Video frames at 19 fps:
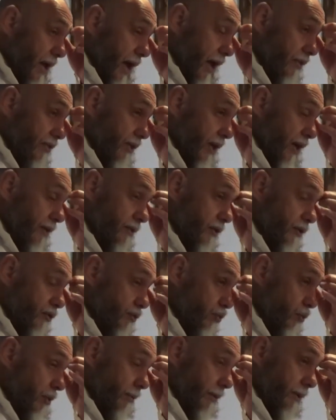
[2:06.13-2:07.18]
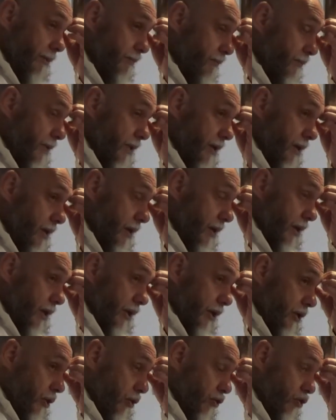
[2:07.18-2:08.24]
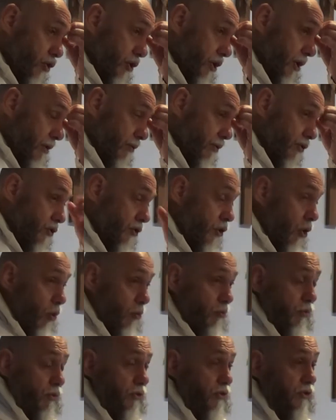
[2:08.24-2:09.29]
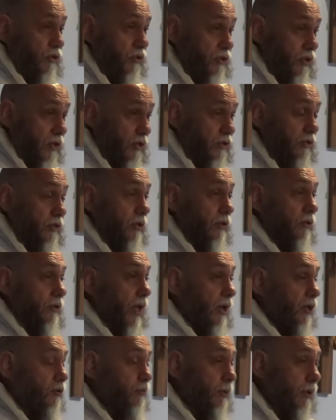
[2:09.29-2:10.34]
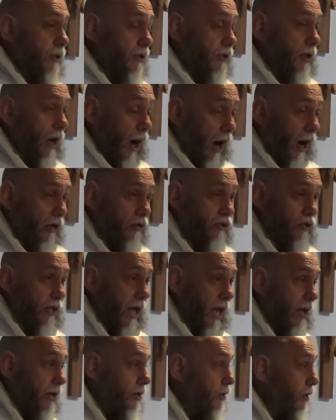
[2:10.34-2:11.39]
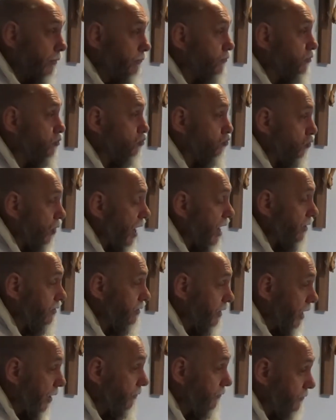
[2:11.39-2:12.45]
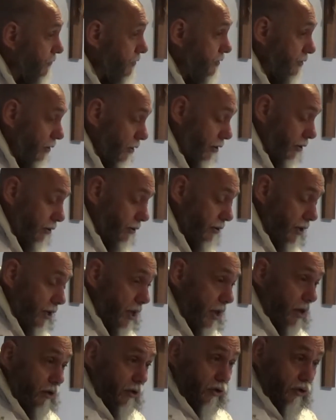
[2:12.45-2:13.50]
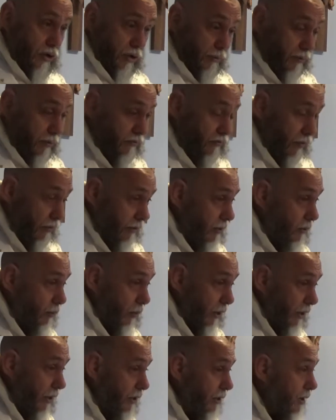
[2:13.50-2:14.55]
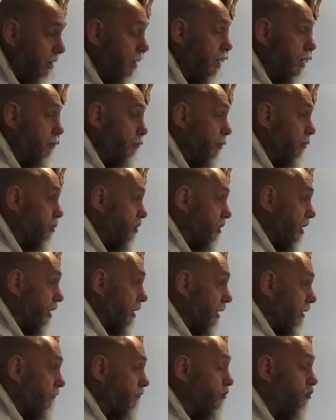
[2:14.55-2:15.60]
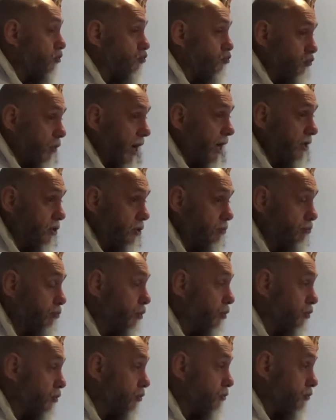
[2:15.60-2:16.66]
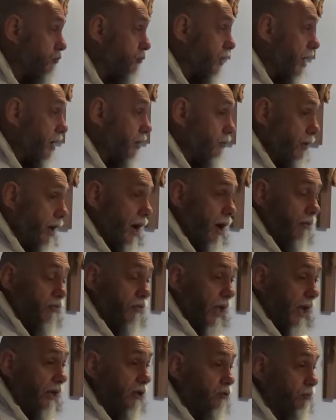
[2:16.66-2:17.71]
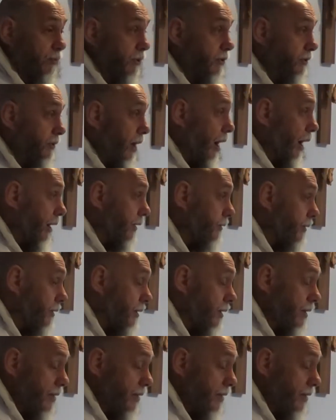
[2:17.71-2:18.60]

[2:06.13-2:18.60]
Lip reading: And then this woman, you know, she was so persistent. Thanks be to God, she had enough strength left in her because she was very weak. But she had enough strength to push through that crowd. Thanks be to God.